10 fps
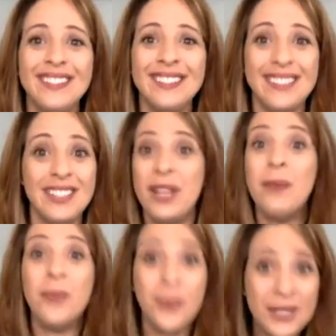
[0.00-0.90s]
And
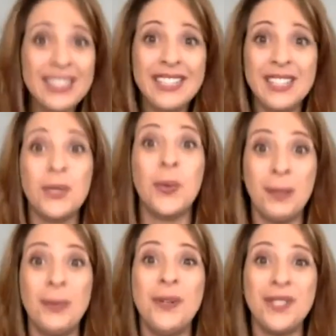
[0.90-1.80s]
that really is what
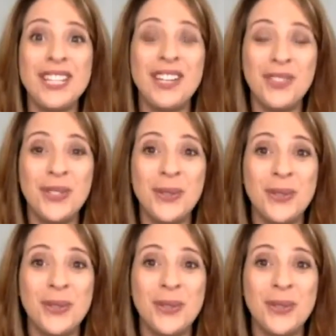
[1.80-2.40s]
it boils down to.